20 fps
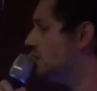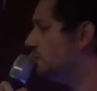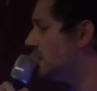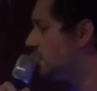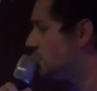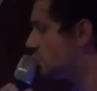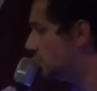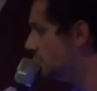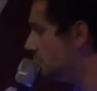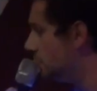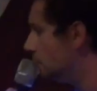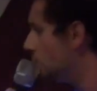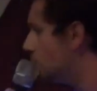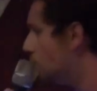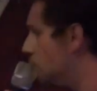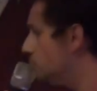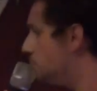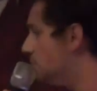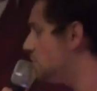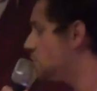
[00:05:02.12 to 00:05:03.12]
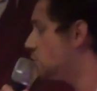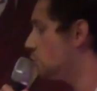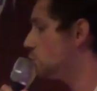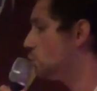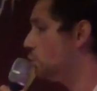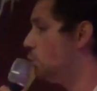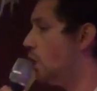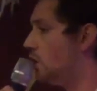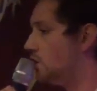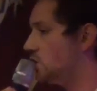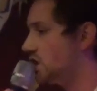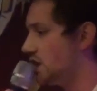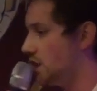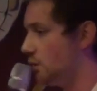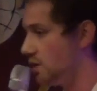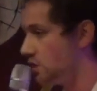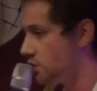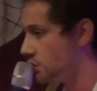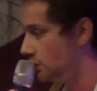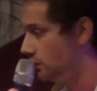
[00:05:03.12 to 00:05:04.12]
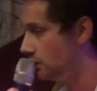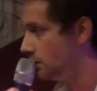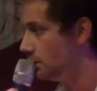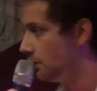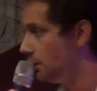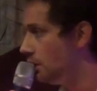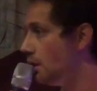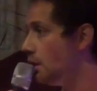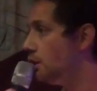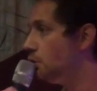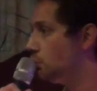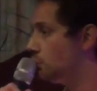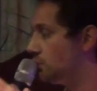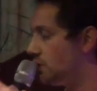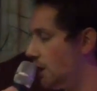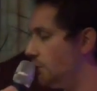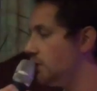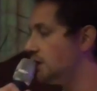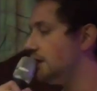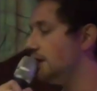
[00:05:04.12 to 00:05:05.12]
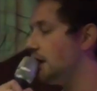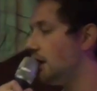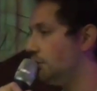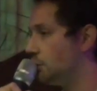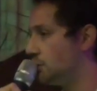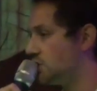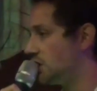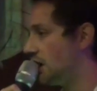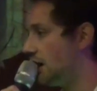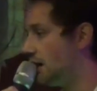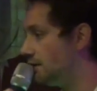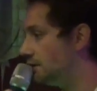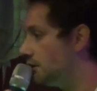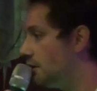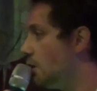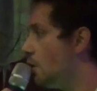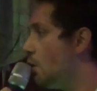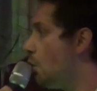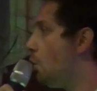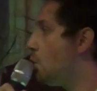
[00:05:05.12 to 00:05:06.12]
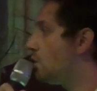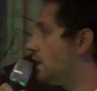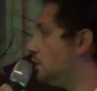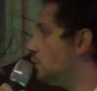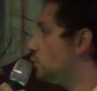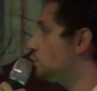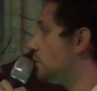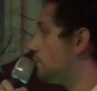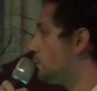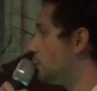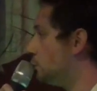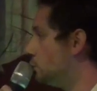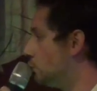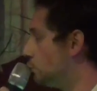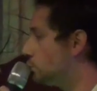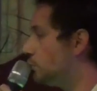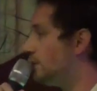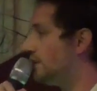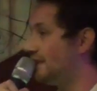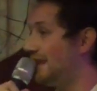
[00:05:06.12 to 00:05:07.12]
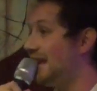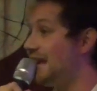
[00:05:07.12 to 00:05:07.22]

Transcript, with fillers: could imagine would be just one generation. You directly have a child who cannot reproduce with